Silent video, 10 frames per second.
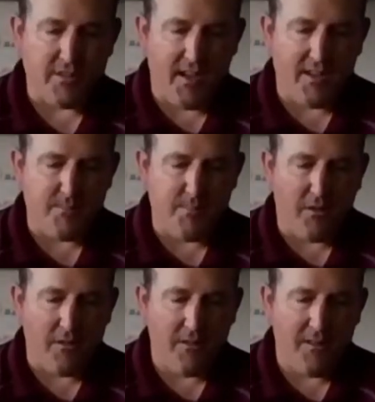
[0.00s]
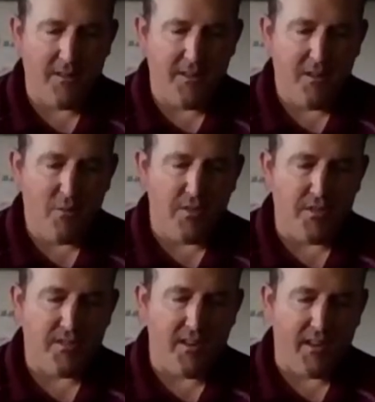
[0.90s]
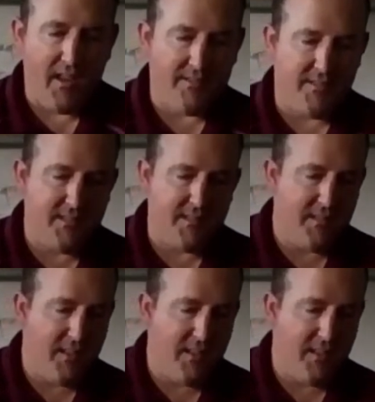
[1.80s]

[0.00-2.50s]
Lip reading: size beaker, with acetic acid.